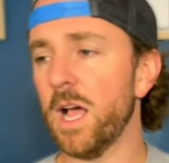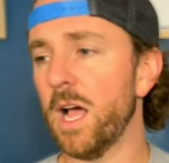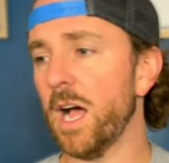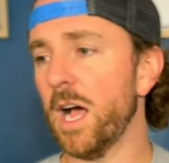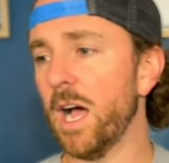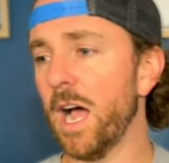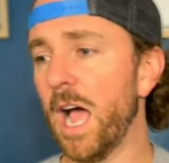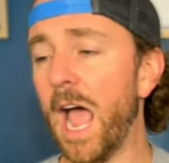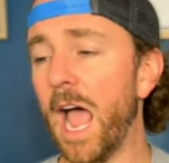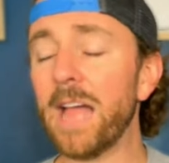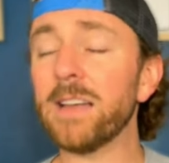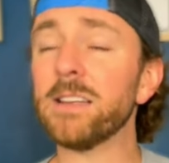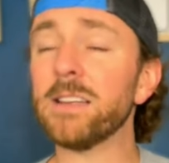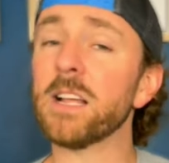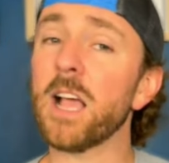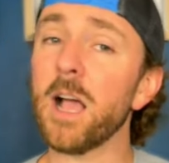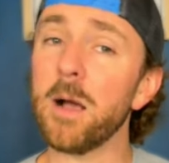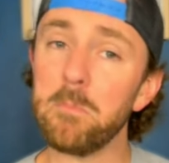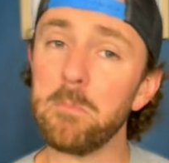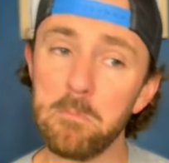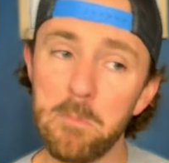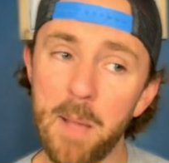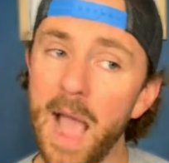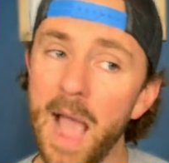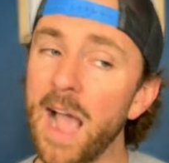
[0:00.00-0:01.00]
had to
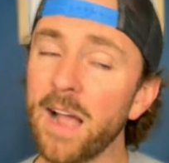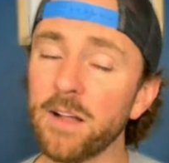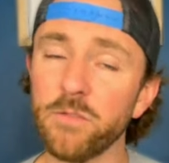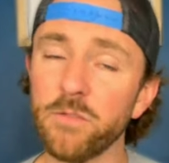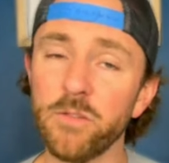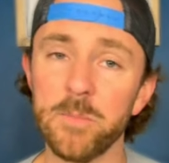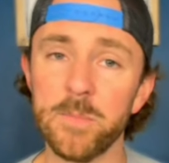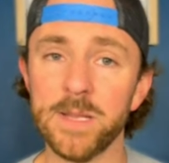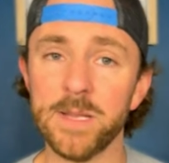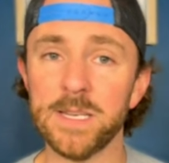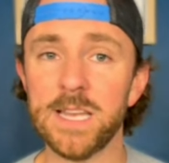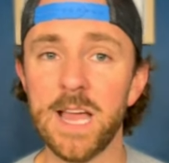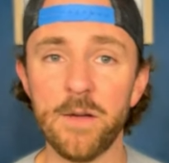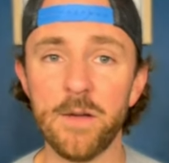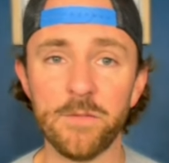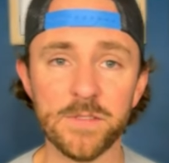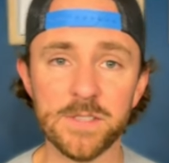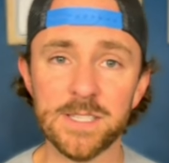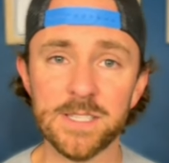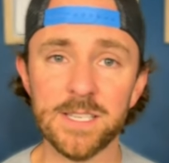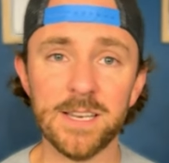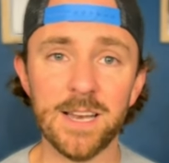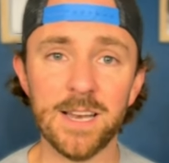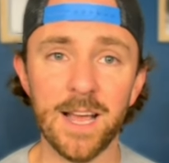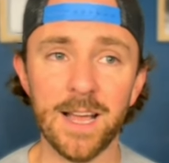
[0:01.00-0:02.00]
come back from a
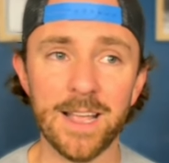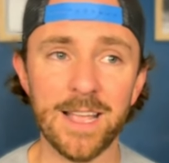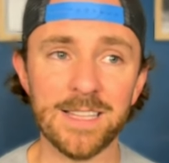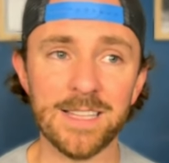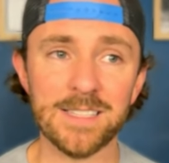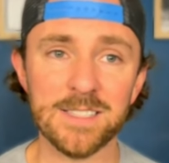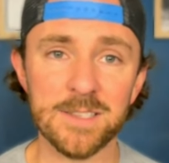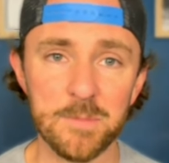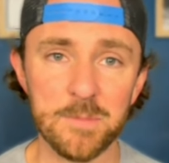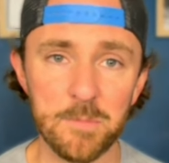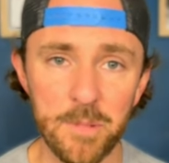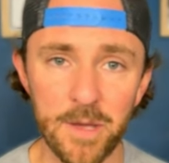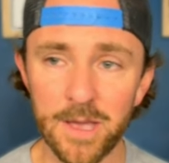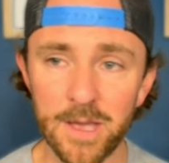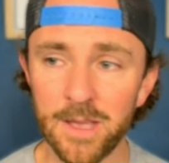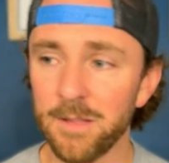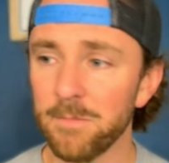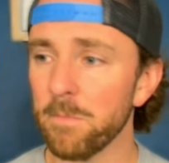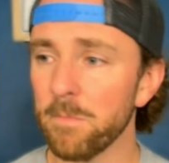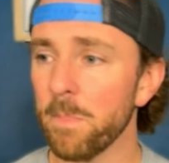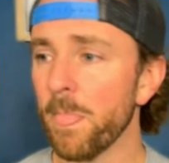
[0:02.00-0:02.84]
deficit against Pitt,